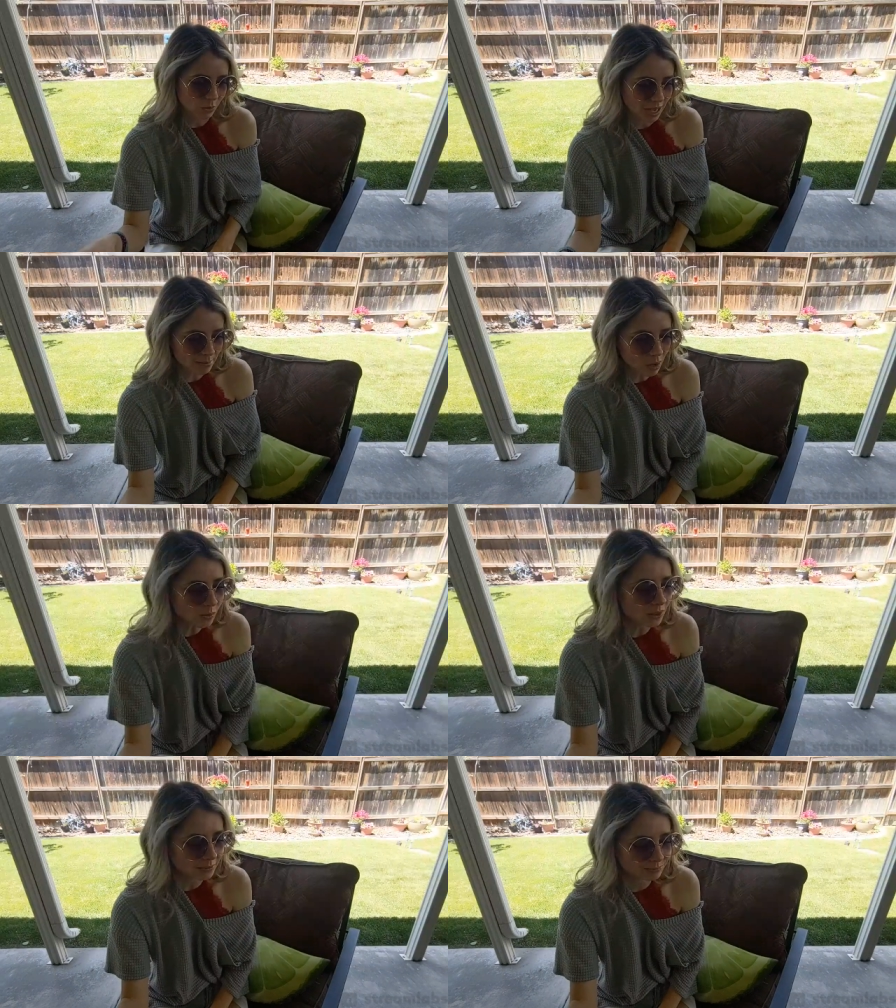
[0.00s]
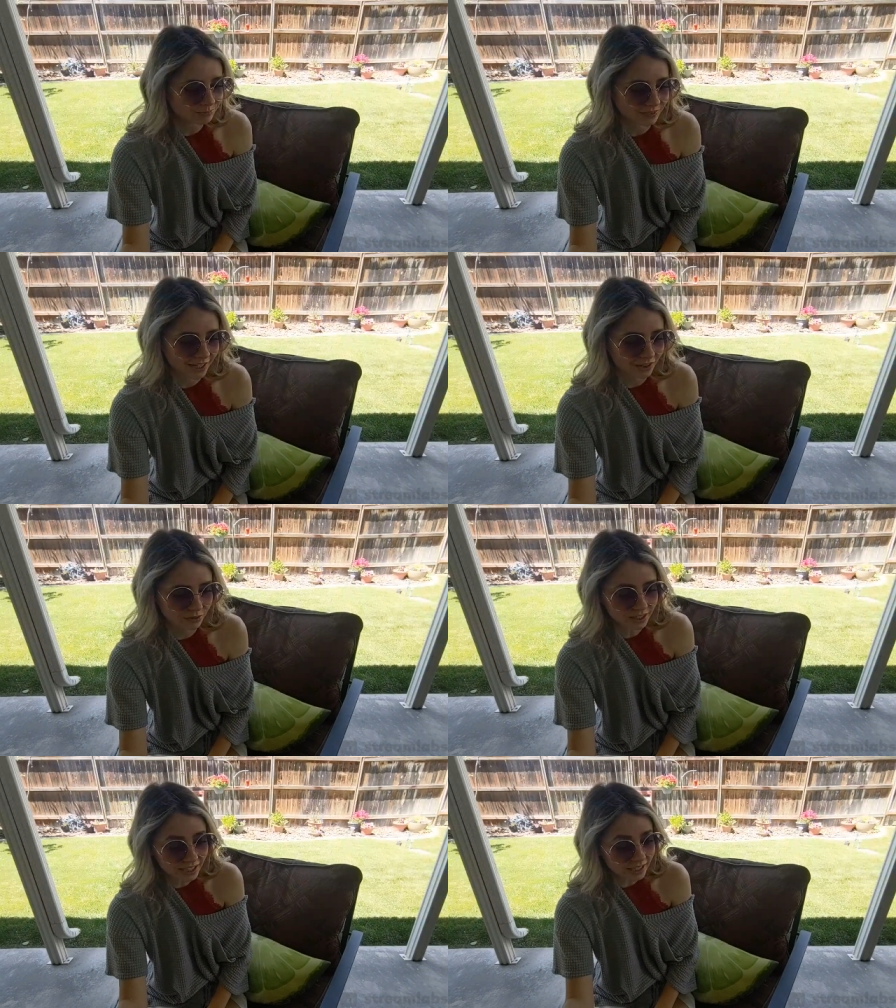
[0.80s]
Hello, Gabo. I
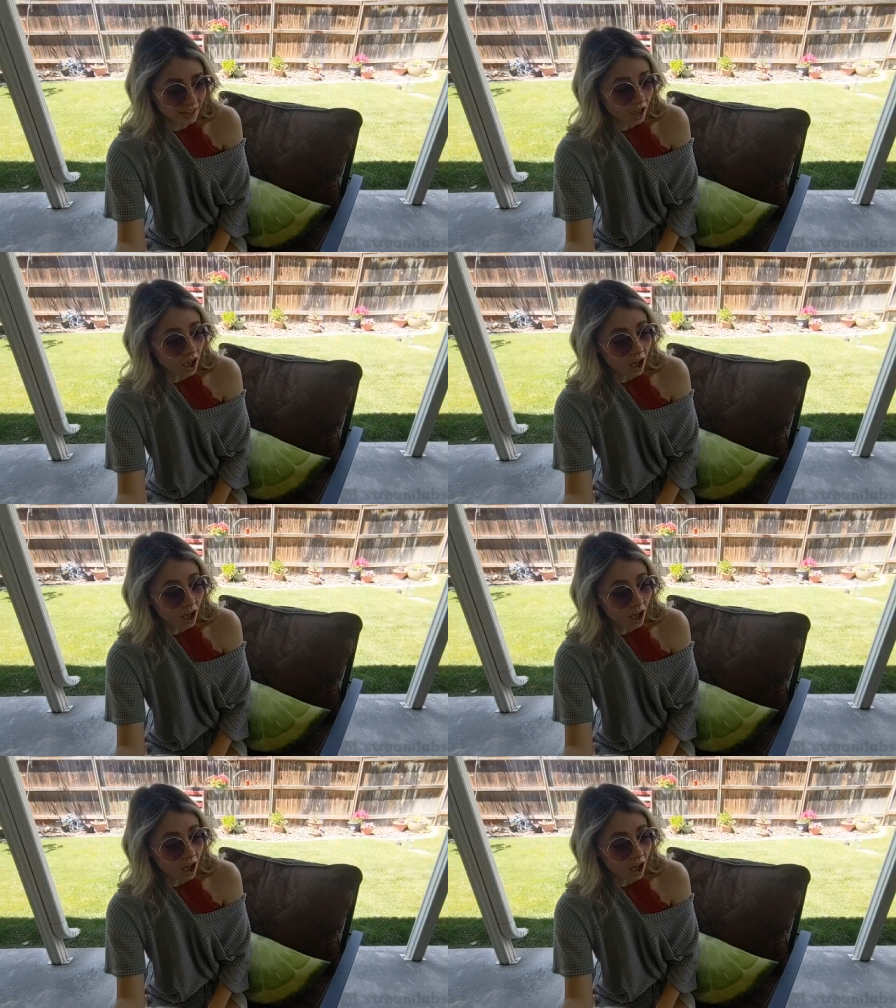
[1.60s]
can read.